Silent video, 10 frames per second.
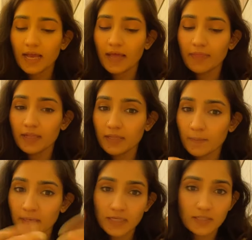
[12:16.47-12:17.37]
And then
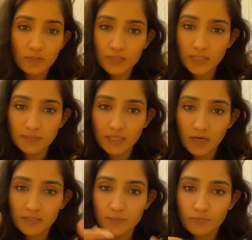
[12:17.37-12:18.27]
the minute those
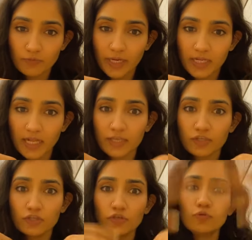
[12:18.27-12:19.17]
samskaras break,
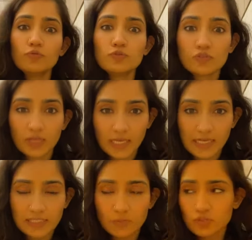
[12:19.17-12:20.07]
like huge
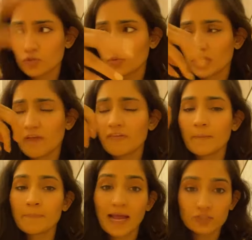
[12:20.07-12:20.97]
things which you would never
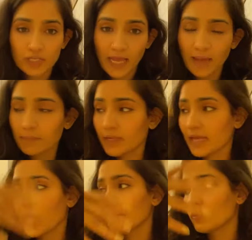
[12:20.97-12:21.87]
imagine
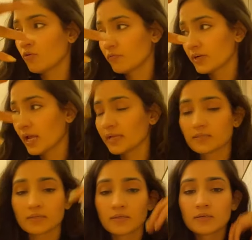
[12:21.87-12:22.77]
happening, happen
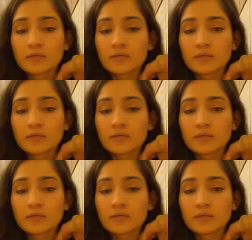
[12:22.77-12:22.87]
overnight.